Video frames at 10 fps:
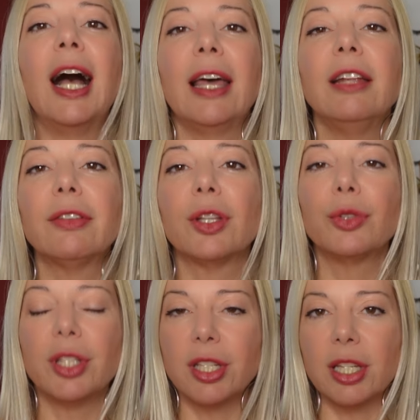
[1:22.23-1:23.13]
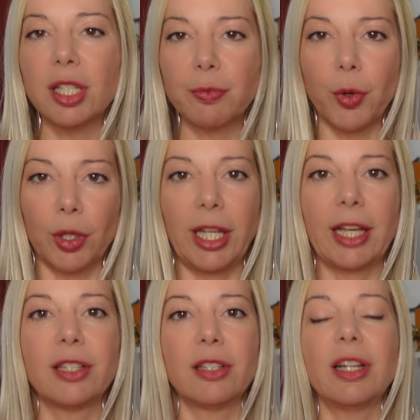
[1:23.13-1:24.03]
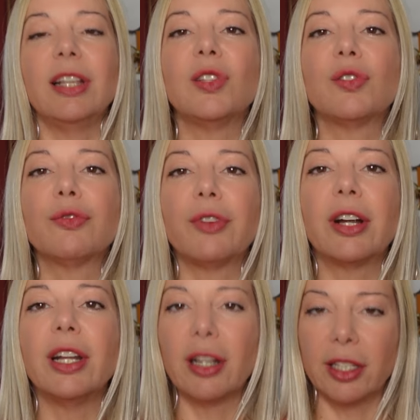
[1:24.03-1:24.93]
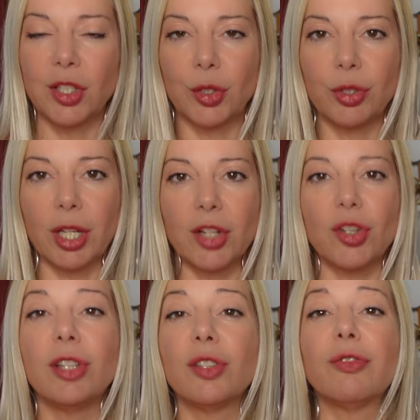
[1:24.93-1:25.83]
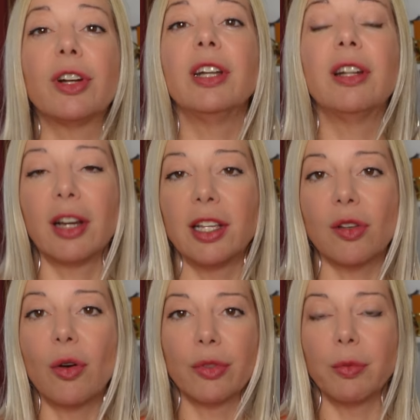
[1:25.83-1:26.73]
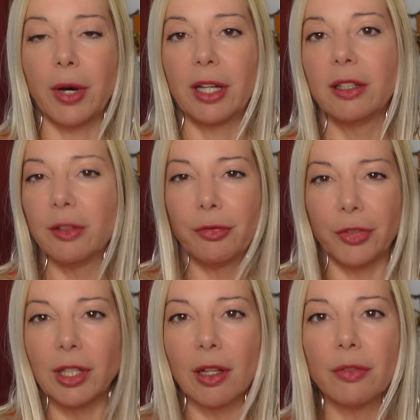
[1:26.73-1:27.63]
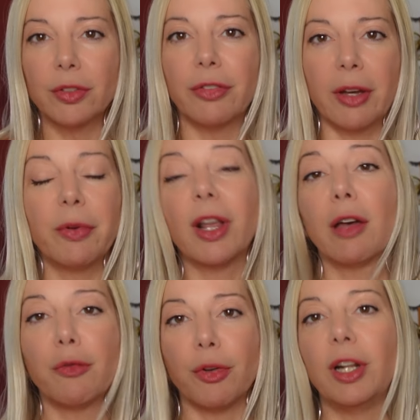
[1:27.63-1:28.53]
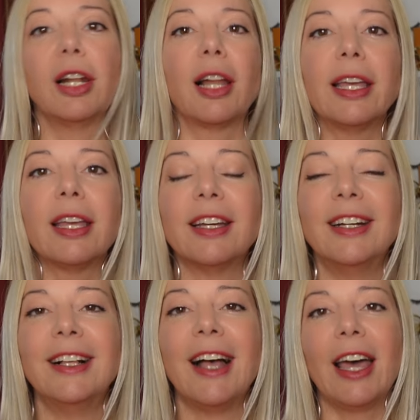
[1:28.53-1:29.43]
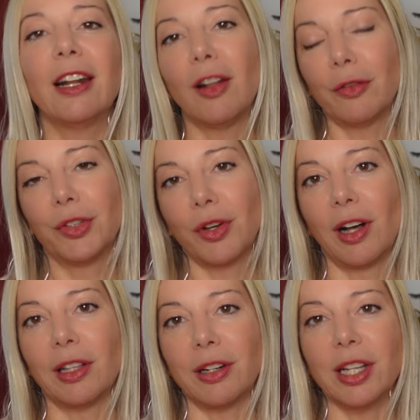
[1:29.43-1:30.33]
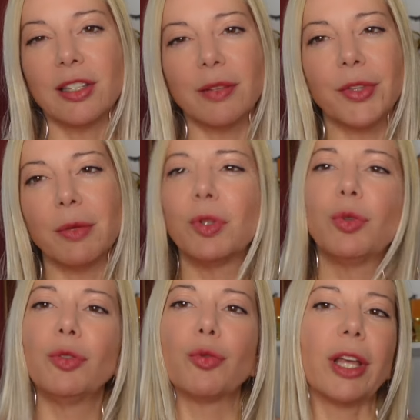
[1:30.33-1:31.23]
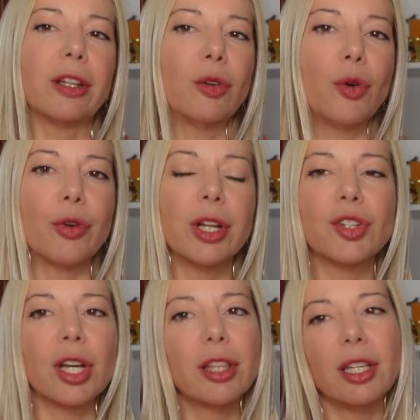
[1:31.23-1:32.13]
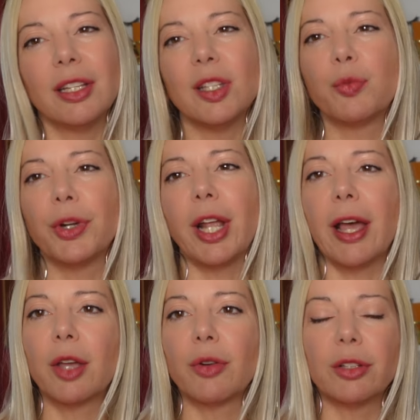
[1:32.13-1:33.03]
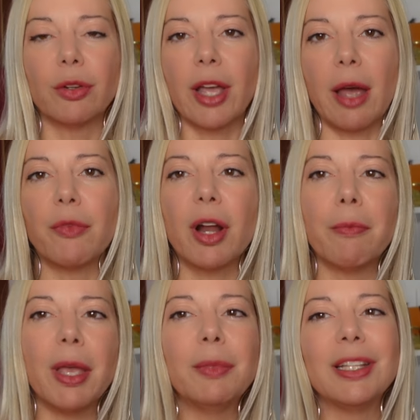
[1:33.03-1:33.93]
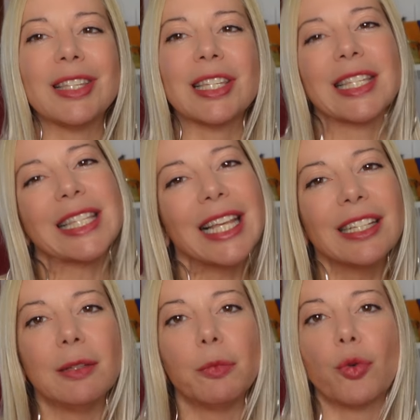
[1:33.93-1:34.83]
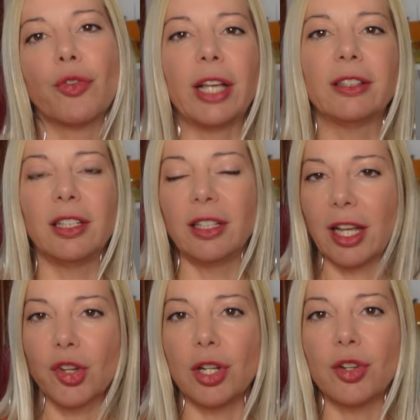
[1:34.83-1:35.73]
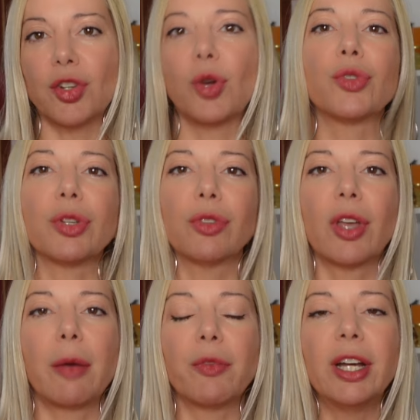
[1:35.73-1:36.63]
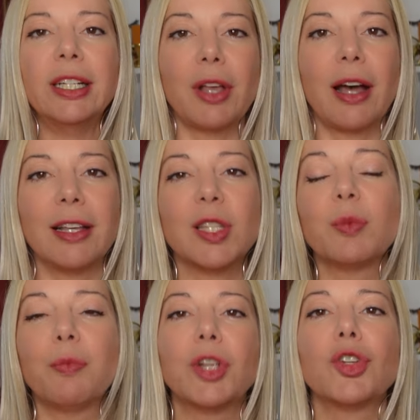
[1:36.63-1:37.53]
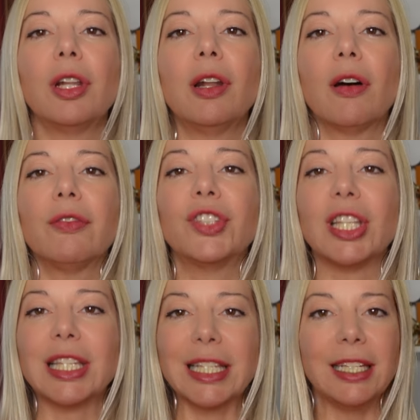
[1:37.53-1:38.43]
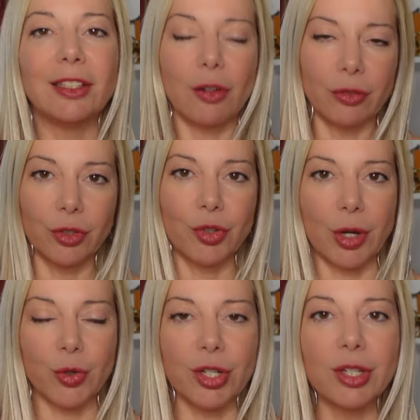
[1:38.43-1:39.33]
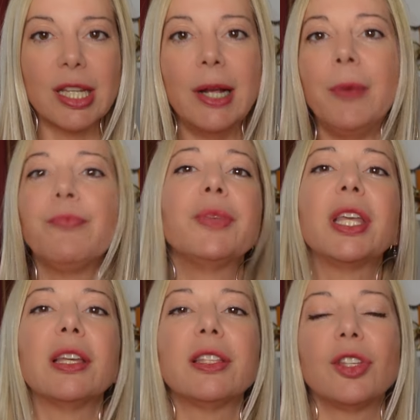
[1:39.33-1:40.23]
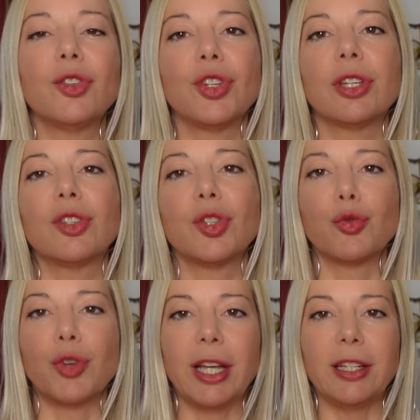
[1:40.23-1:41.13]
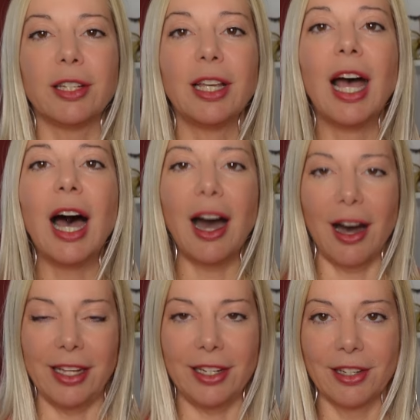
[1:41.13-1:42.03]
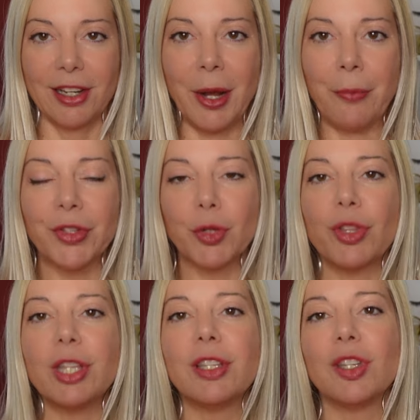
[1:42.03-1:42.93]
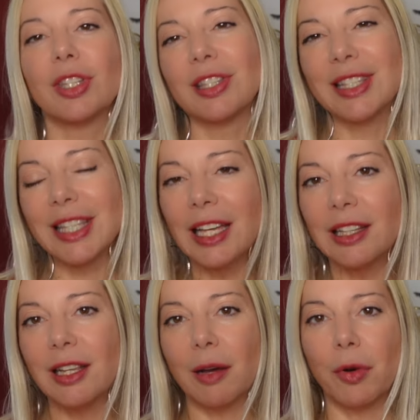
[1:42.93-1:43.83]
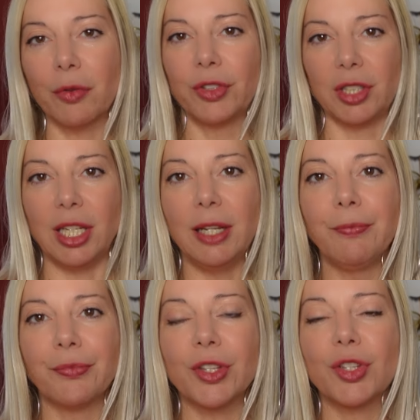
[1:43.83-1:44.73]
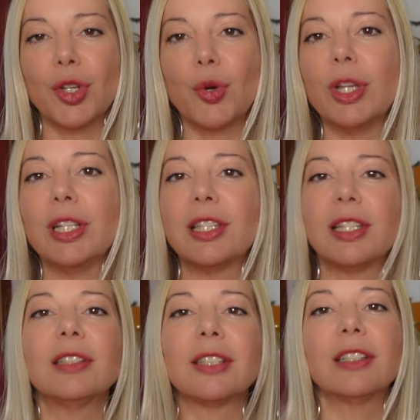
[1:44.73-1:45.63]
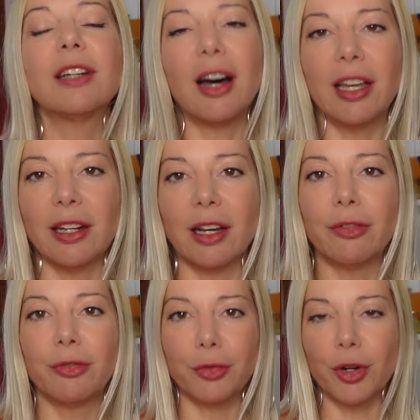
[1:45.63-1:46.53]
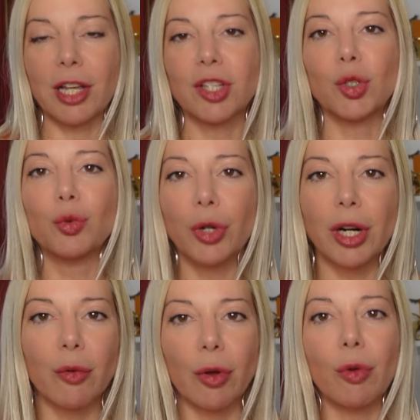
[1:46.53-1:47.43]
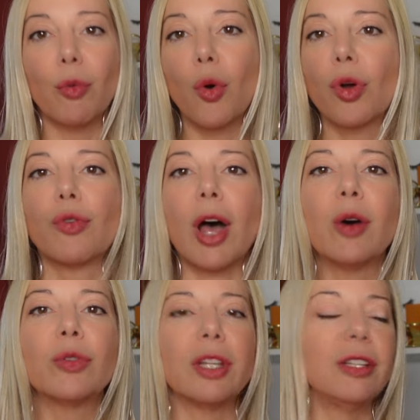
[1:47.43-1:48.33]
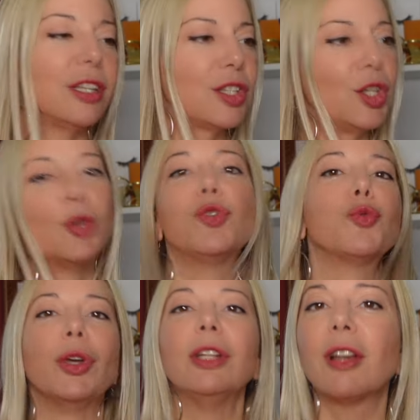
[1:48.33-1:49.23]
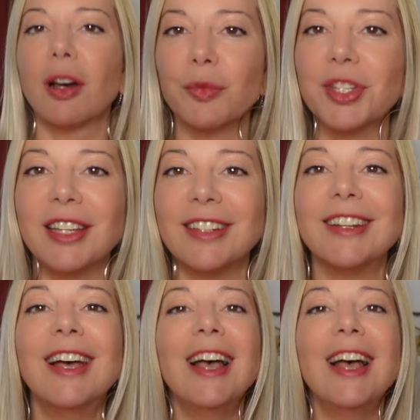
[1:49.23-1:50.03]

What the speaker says: And even though this is polyester, it's very nice to touch. It's very nice on the body. The feel of the fabric I really like, and I love the color. It's something between red and orange. I think it's pretty accurate on camera. Maybe it's slightly more red than it actually shows on the camera. I especially love the slit on the trousers because it's just the right height. So this is slightly above the knee, so it's still not high enough for us to worry when we walk around and this huge wind comes in,